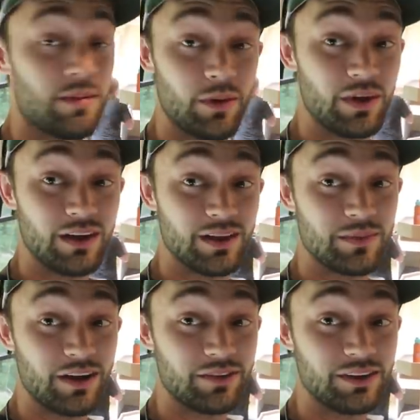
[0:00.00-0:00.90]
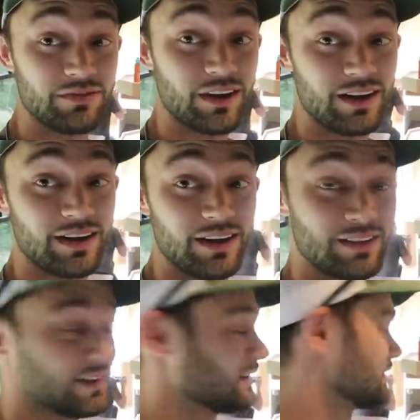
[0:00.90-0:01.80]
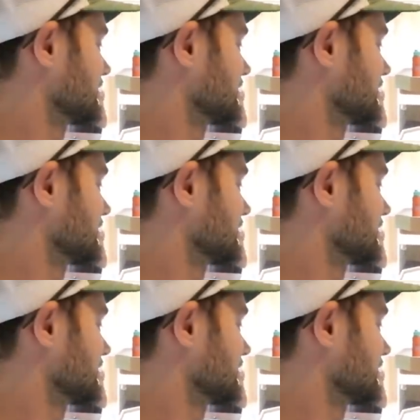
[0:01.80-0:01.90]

But we ended up not really finding anything,